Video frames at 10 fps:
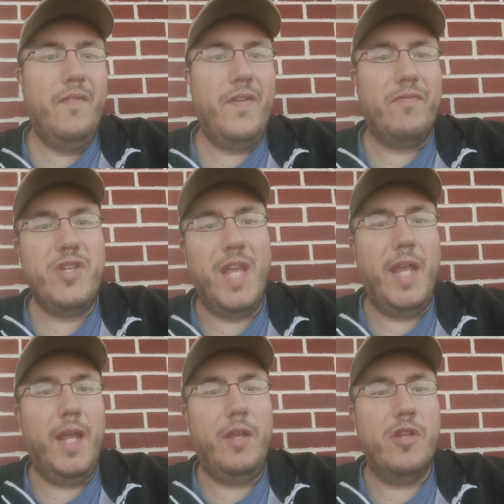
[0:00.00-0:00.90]

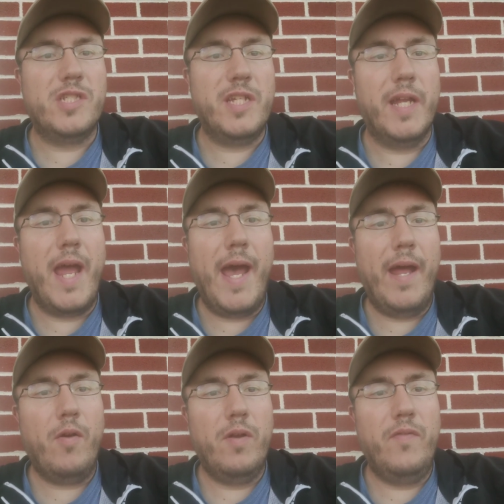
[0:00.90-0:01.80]
15. You'd see an
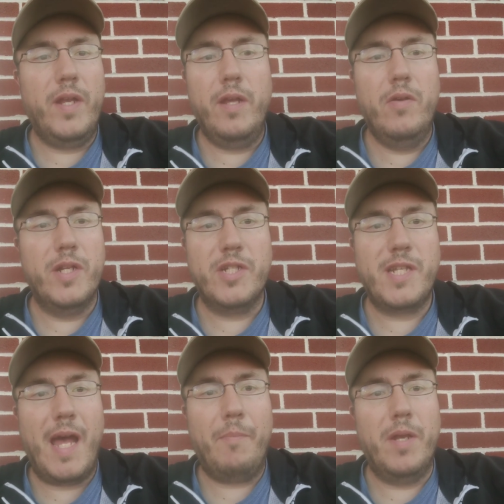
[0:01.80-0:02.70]
ad on a video that
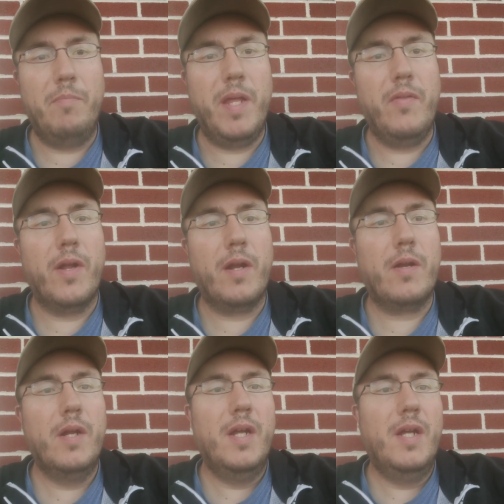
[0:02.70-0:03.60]
just happened to be
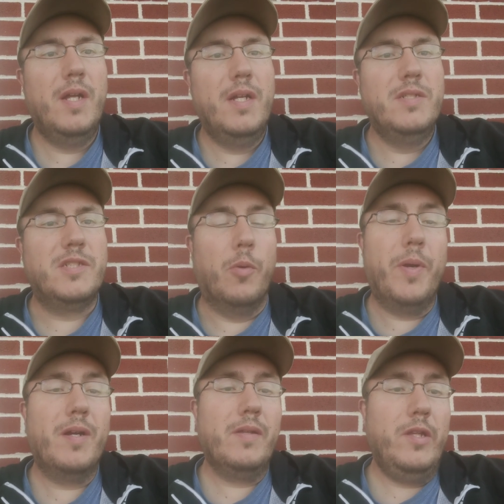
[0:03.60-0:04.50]
there. So
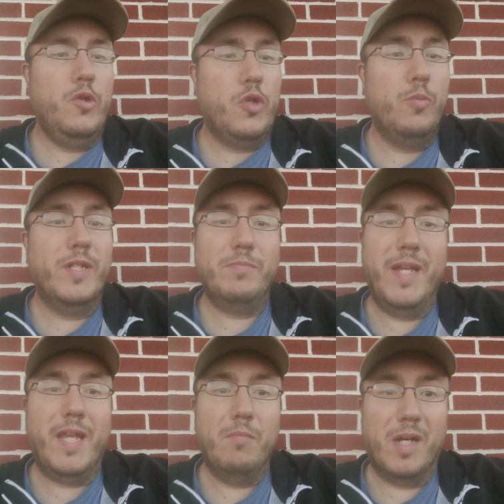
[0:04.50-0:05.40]
apparently, YouTube is
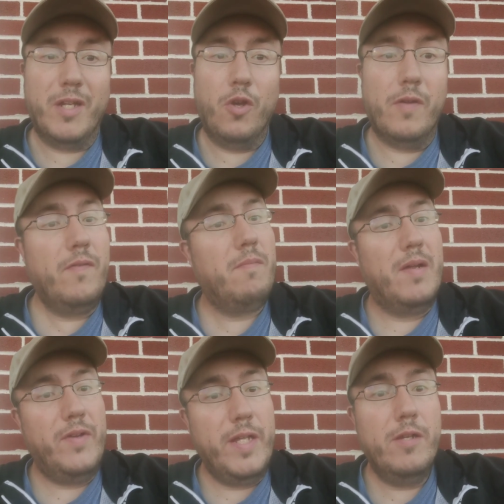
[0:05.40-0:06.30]
making money off of
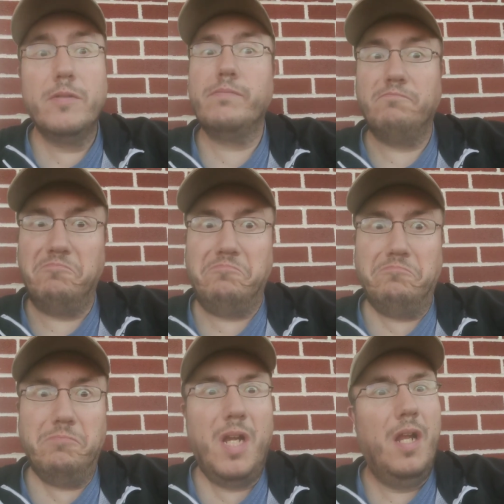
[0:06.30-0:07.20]
my videos.
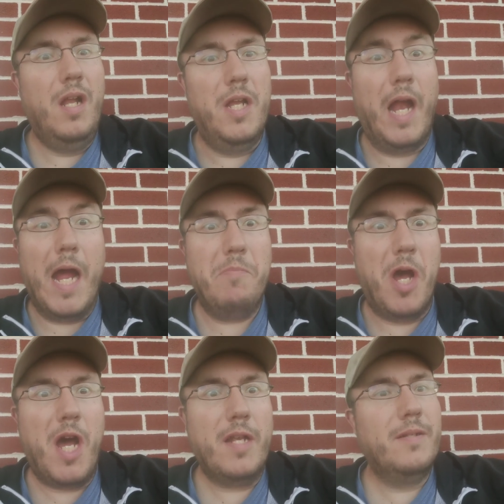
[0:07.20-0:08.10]
I'm
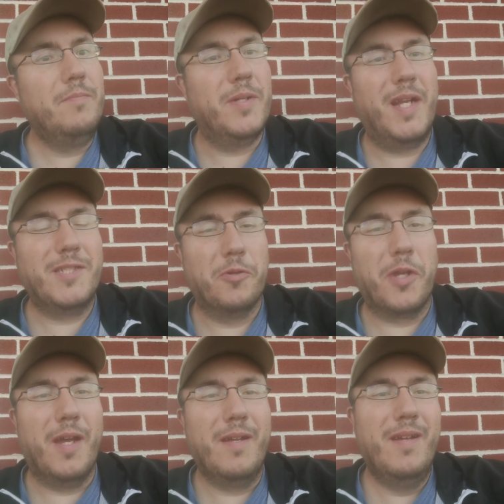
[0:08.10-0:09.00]
not, but that's
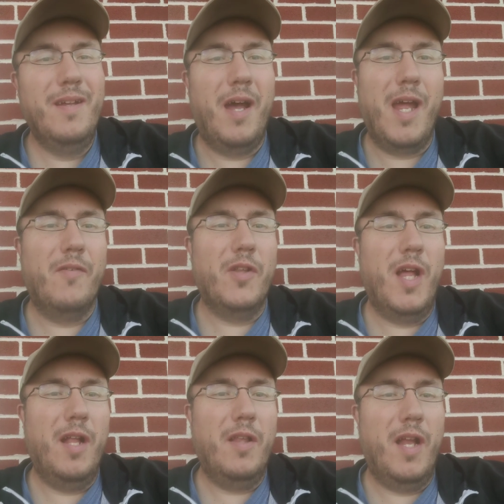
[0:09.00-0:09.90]
okay. I have a
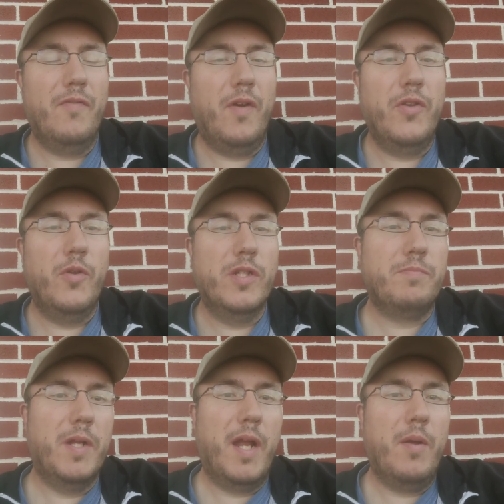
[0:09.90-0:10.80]
lot, a lot of fun doing this,
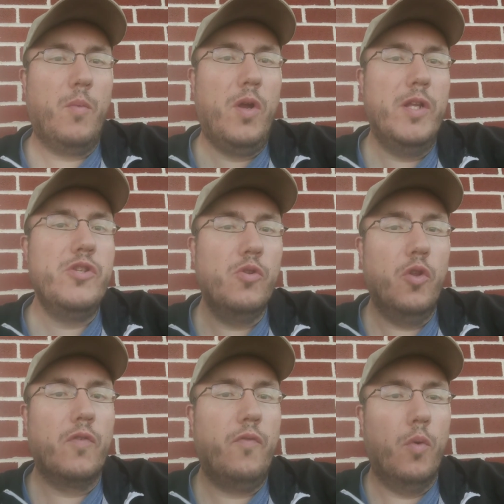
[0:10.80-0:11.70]
but I wanted to
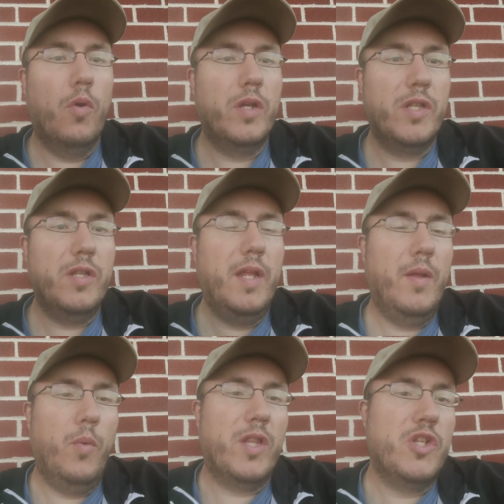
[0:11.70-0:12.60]
look forward
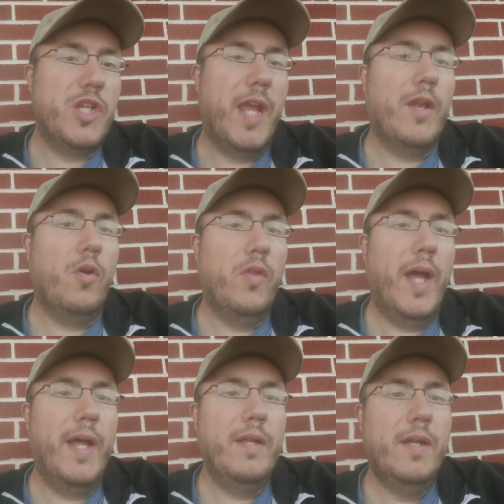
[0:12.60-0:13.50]
with the channel
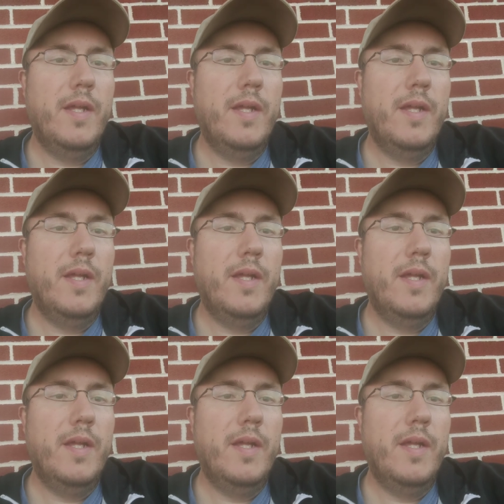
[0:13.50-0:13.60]
that